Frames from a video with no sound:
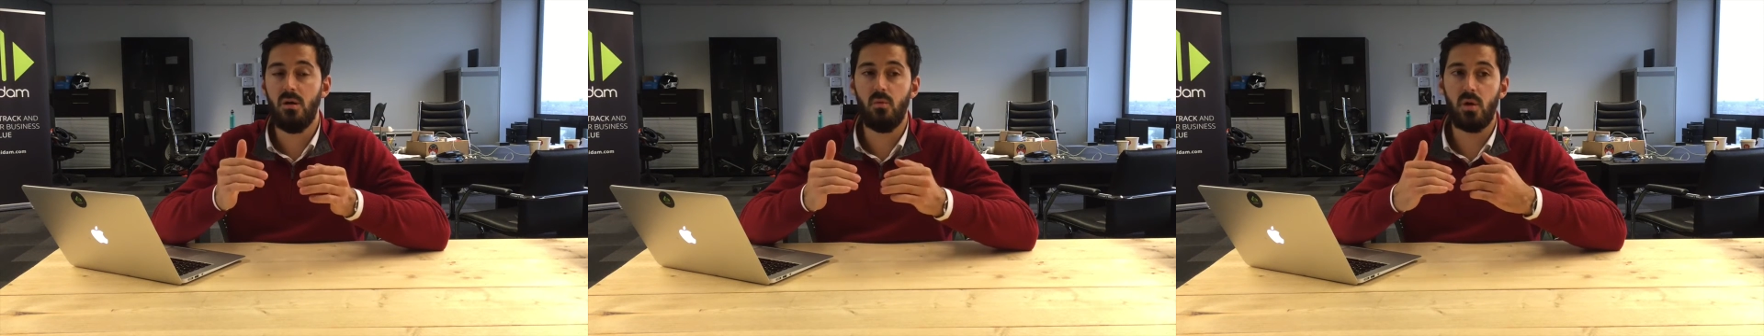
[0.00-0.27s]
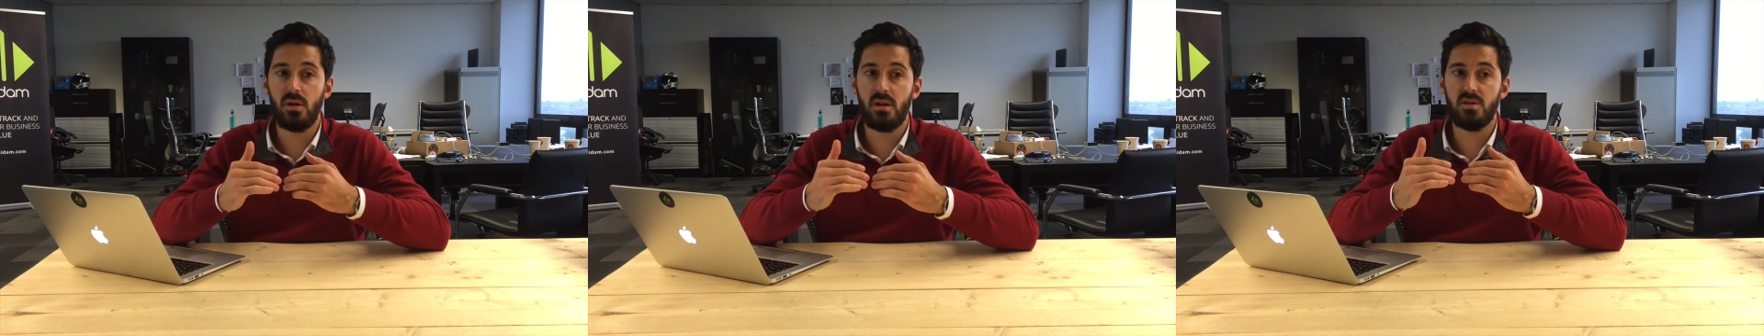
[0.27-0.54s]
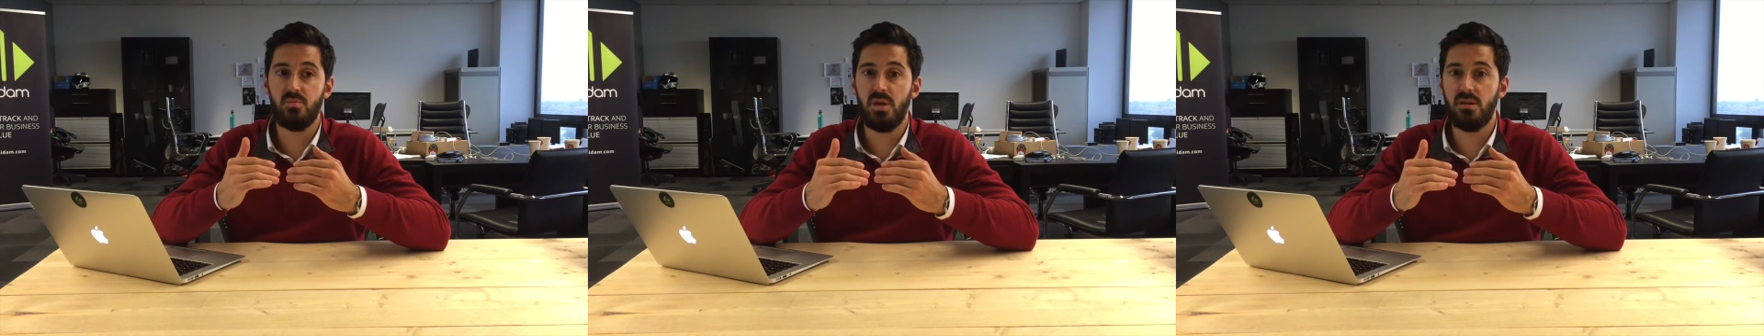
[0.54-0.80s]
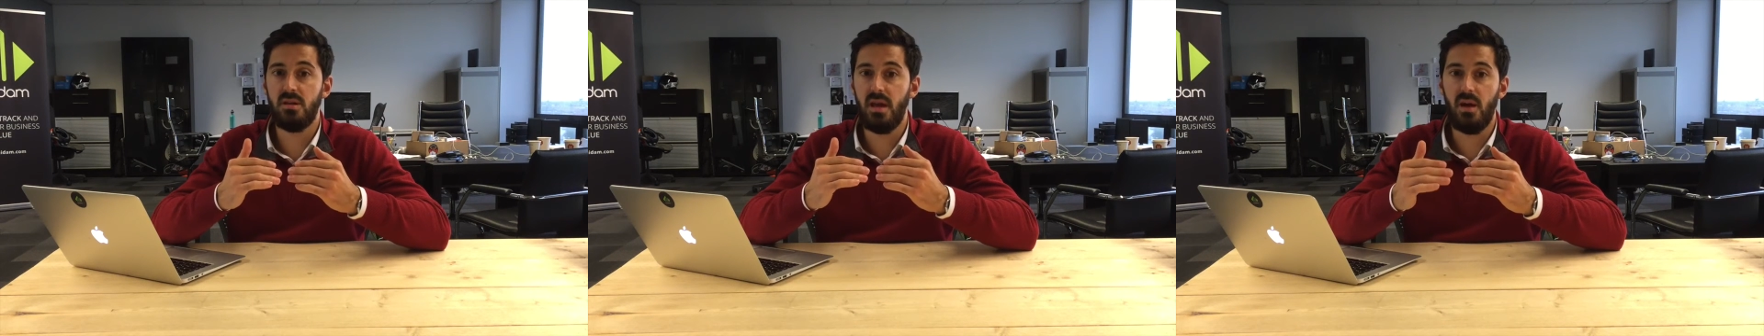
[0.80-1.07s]
what it has
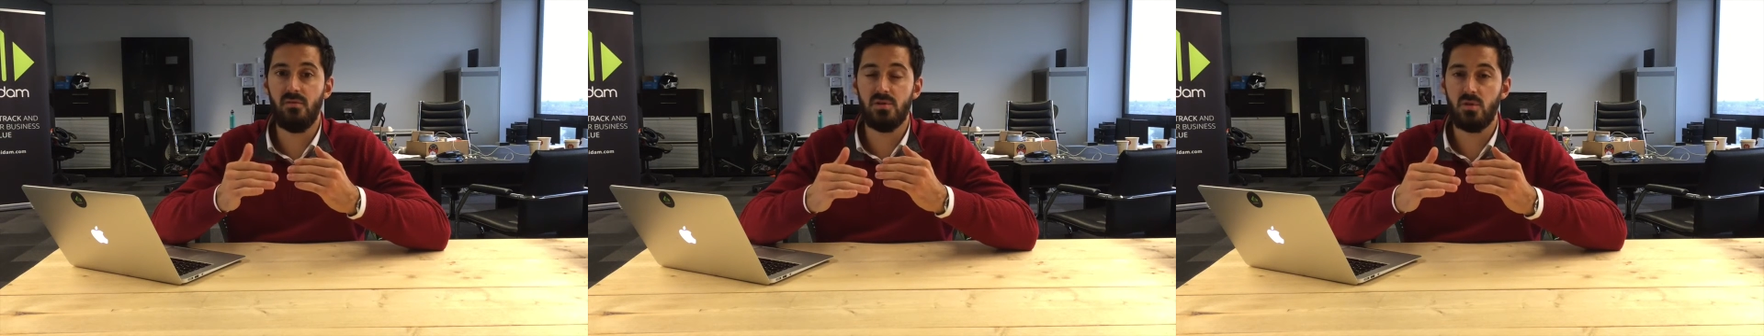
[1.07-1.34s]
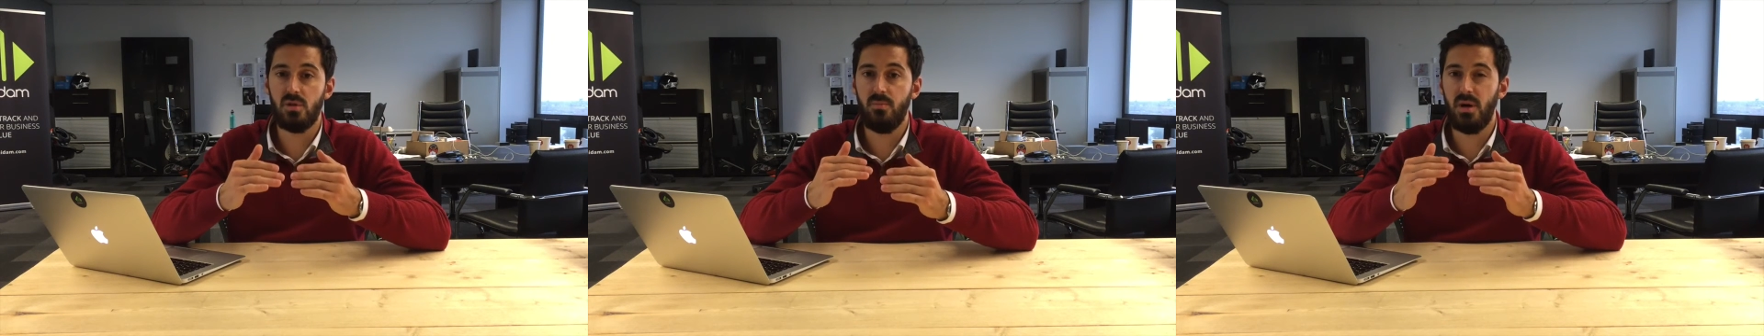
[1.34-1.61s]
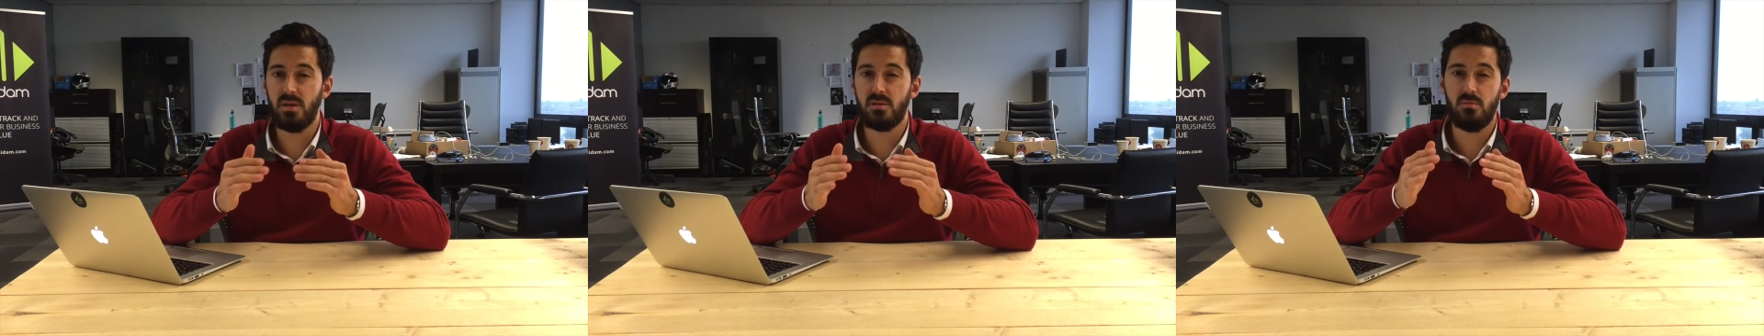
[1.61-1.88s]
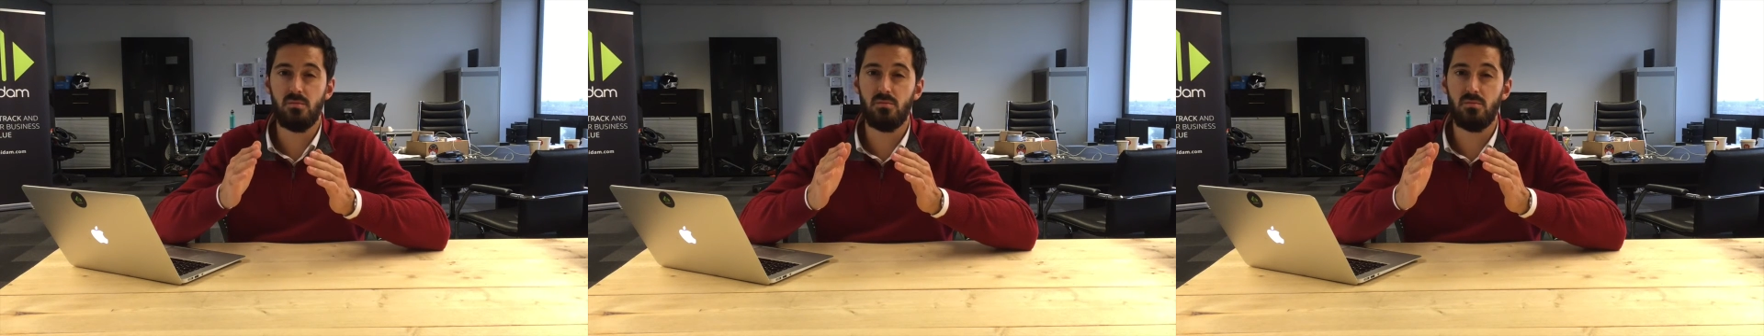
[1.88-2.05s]
been the average of the past